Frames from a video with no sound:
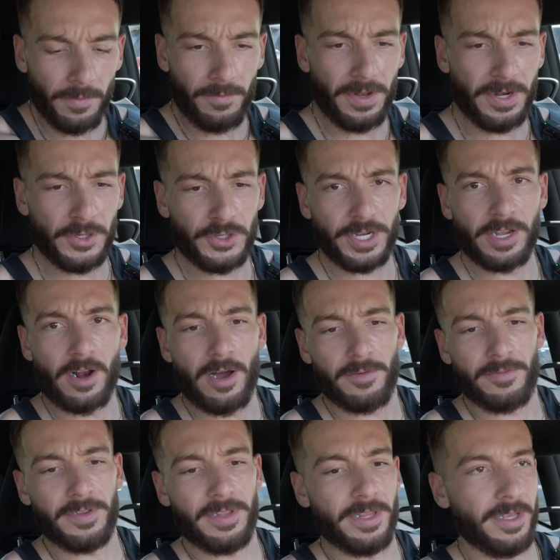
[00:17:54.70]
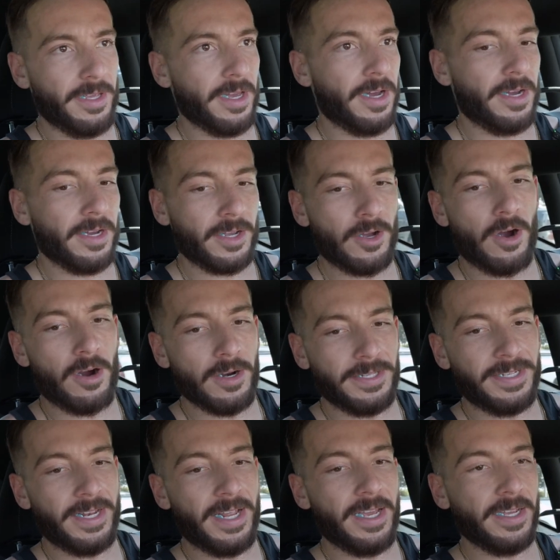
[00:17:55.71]
Finishing it off in the car
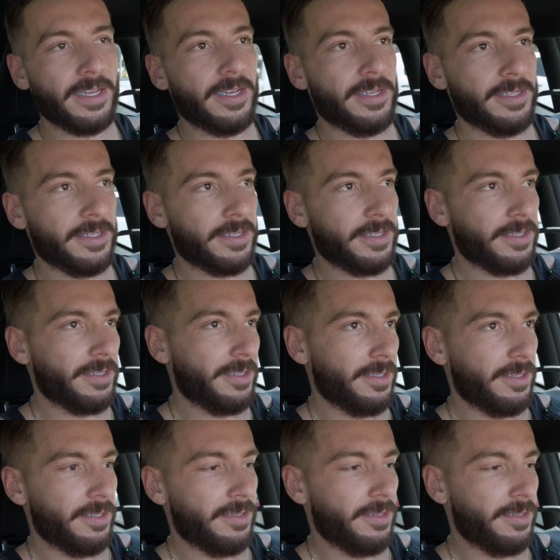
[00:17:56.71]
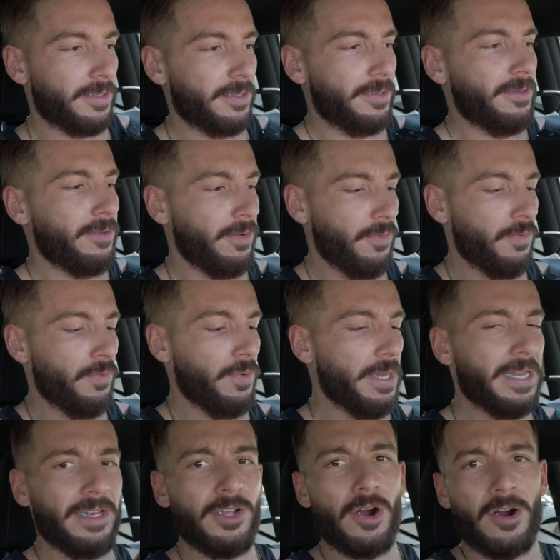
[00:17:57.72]
today because we
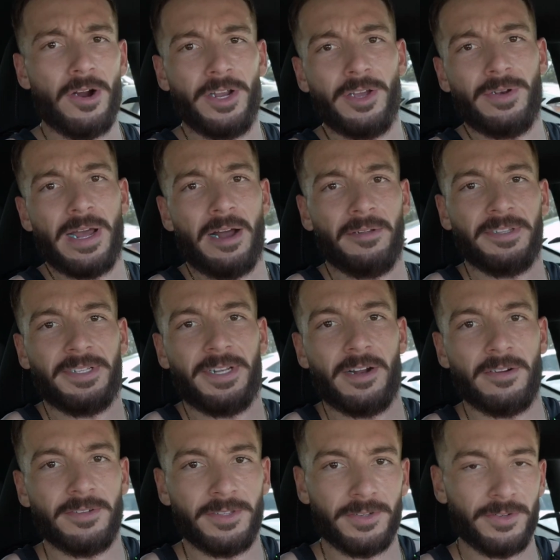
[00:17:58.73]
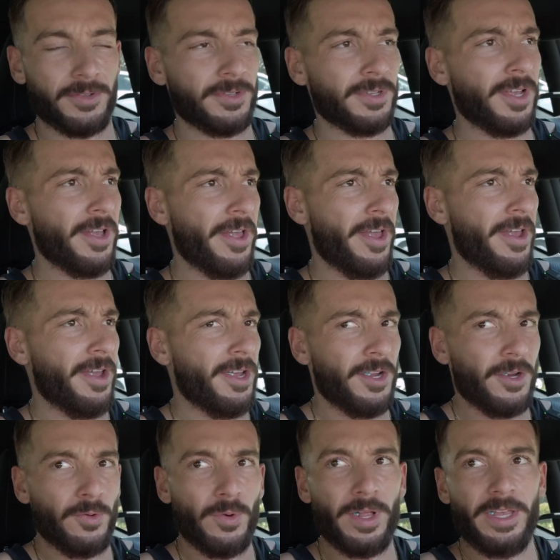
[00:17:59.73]
did cardio downstairs and there's
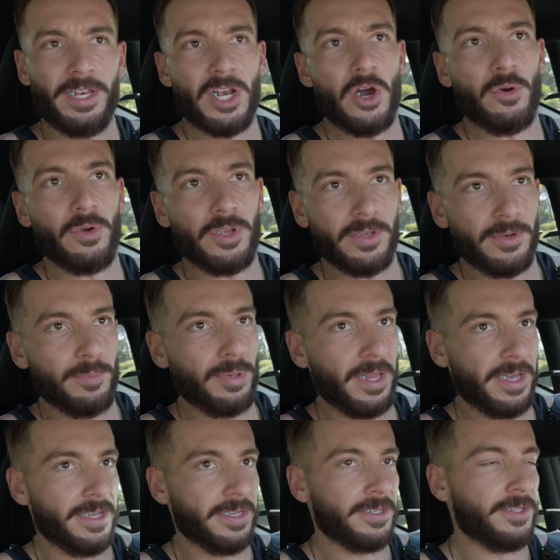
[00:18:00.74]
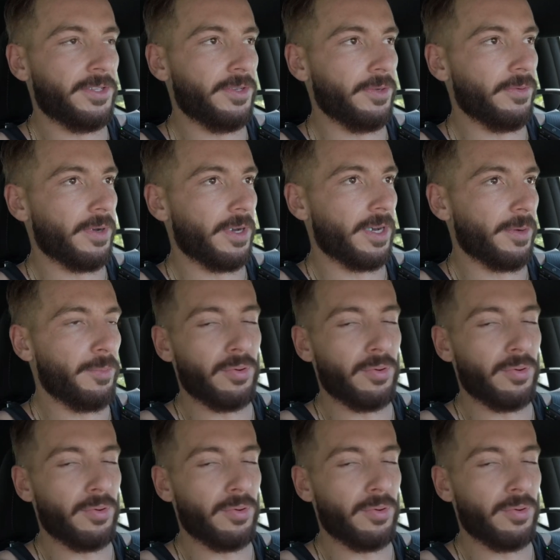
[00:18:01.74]
really no good place to